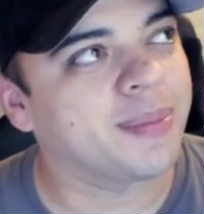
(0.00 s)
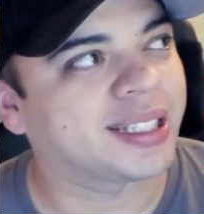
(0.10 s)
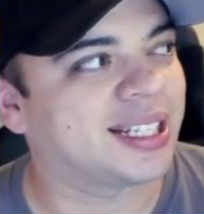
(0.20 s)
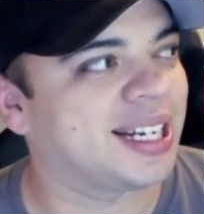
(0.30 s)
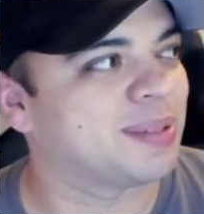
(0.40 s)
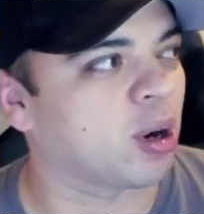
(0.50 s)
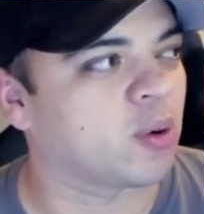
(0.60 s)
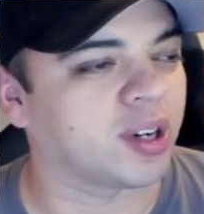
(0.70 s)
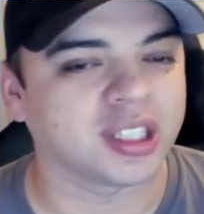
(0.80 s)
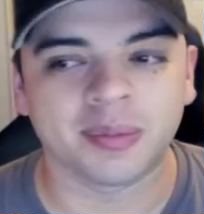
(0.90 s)
make today's market
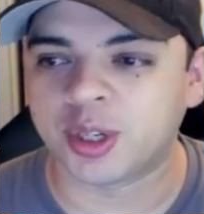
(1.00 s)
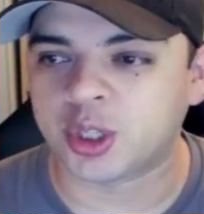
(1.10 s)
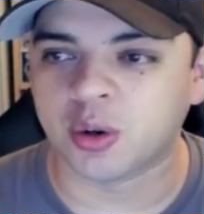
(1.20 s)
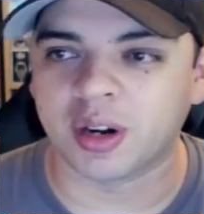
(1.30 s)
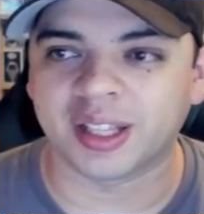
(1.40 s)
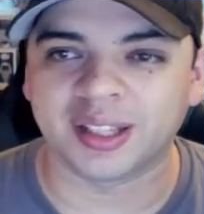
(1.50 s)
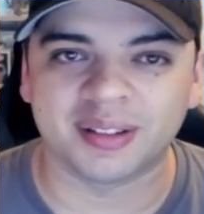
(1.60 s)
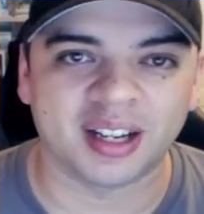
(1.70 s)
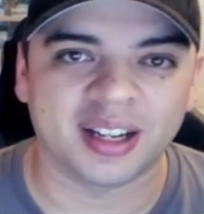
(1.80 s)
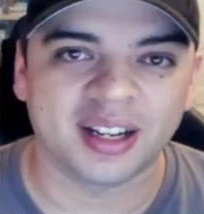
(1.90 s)
watch a little bit shorter than
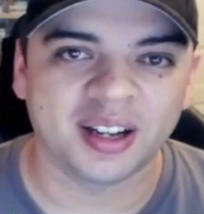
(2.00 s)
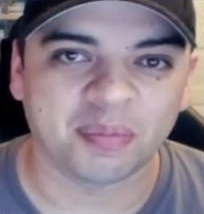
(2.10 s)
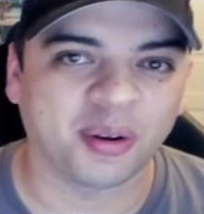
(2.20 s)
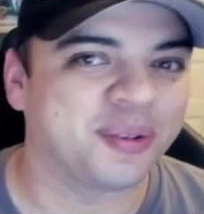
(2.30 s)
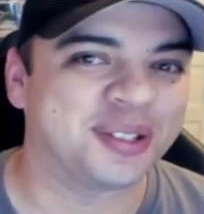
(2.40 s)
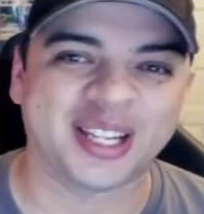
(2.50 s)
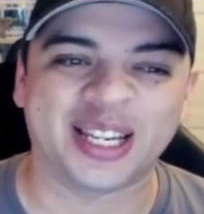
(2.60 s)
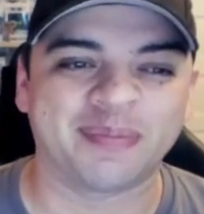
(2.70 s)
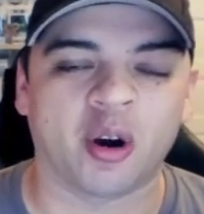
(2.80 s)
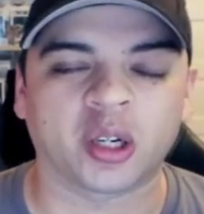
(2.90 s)
the previous
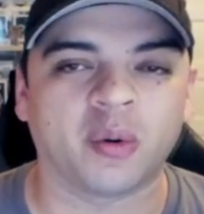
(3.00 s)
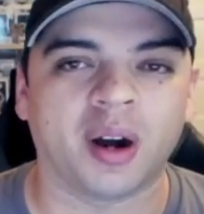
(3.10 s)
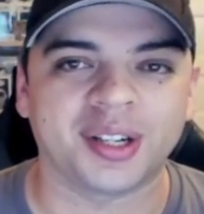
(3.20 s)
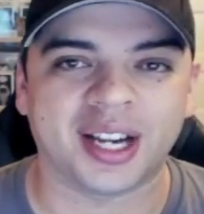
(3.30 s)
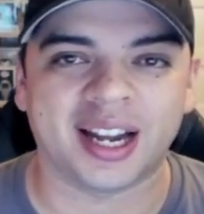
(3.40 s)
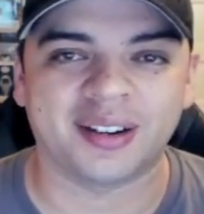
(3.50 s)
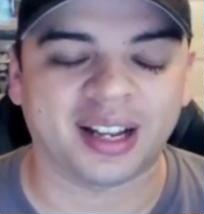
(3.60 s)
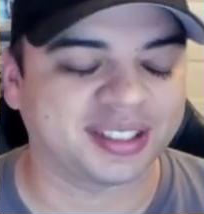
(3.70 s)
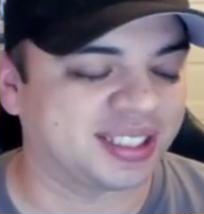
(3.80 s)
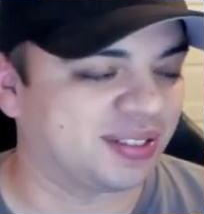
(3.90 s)
day's market watch. I
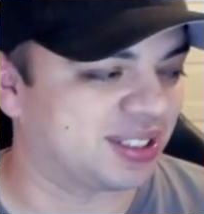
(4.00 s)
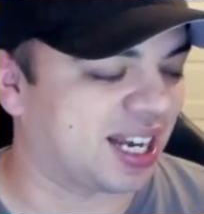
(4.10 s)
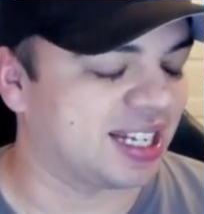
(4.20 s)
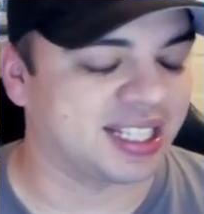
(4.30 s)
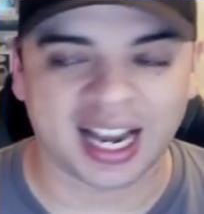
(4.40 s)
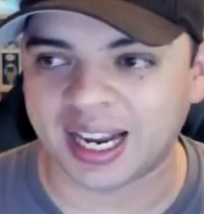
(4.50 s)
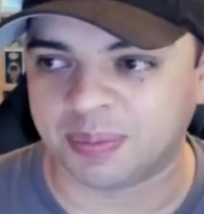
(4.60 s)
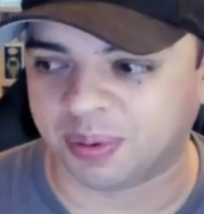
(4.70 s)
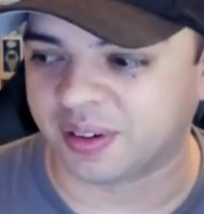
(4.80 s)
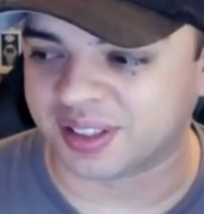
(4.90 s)
actually was kind of
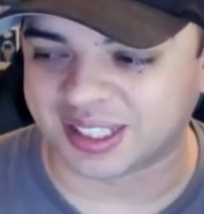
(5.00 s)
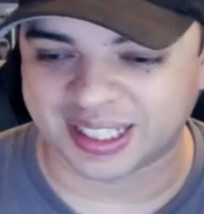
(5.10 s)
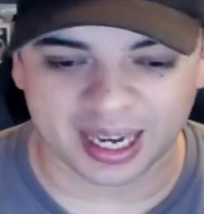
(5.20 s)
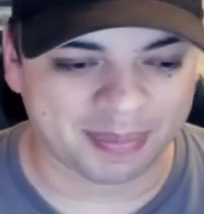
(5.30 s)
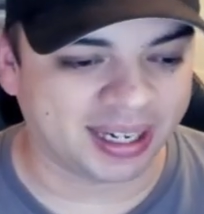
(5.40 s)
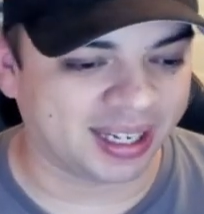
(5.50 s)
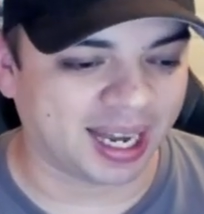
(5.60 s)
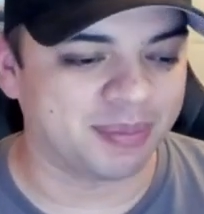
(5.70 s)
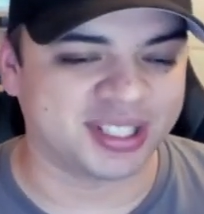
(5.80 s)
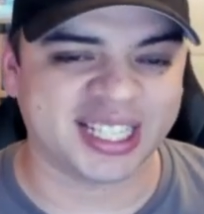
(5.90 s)
tired previously, and I made a lot
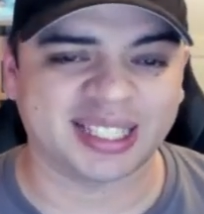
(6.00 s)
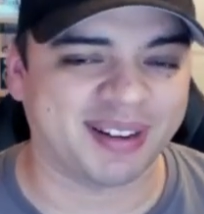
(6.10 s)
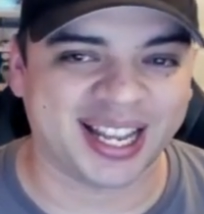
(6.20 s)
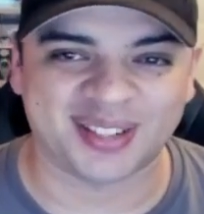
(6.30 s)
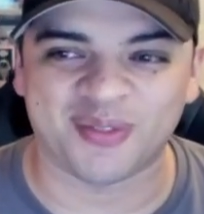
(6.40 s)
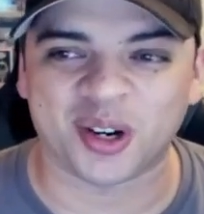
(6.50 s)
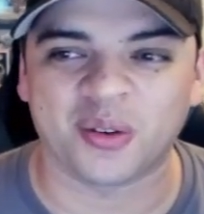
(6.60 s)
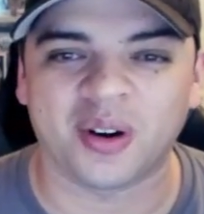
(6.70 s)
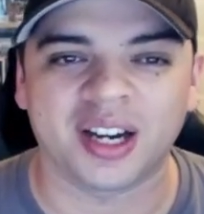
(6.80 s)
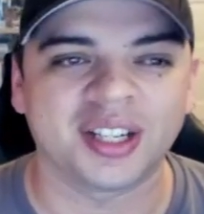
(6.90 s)
of mistakes in my last market
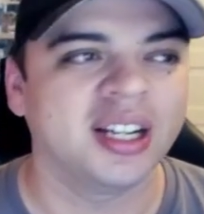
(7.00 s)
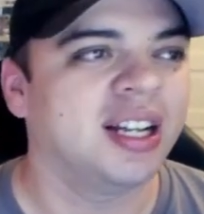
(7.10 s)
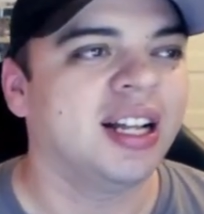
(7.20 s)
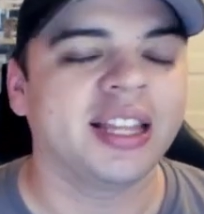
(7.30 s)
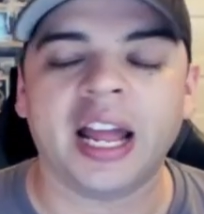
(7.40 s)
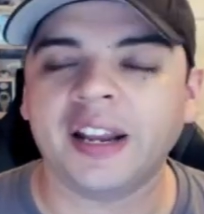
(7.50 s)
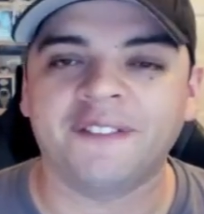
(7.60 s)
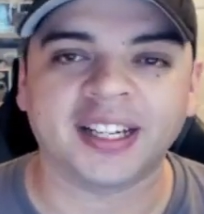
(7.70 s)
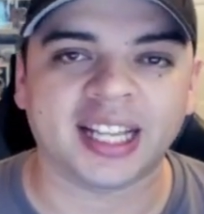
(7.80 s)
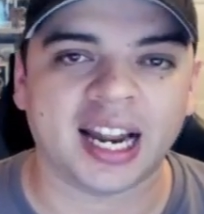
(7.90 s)
watch. That and the
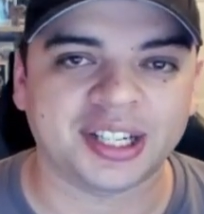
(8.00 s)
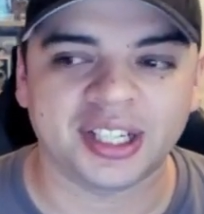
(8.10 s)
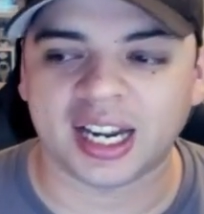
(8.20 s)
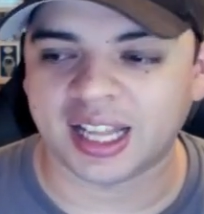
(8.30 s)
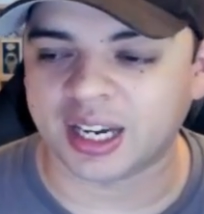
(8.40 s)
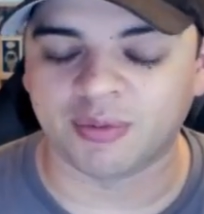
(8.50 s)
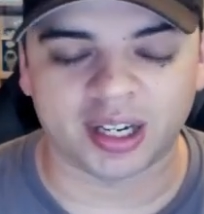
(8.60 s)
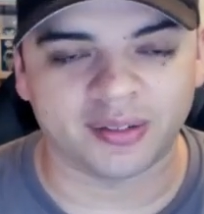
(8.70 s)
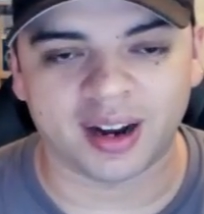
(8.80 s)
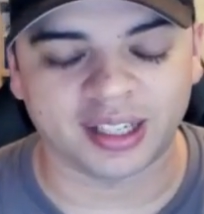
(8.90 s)
fact that I actually got a lot of
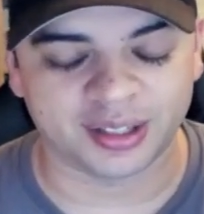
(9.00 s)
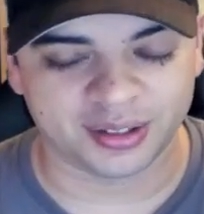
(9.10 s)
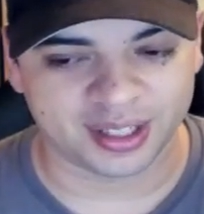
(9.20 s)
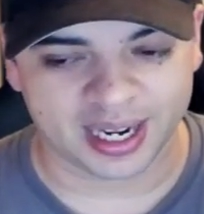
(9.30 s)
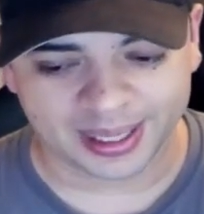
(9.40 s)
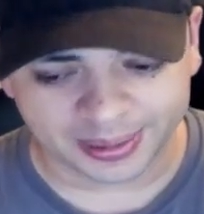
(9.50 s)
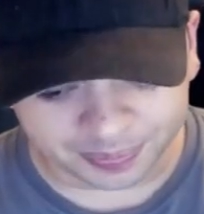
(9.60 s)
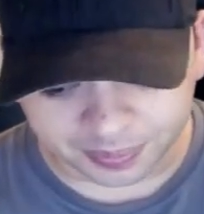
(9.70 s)
running around to do today,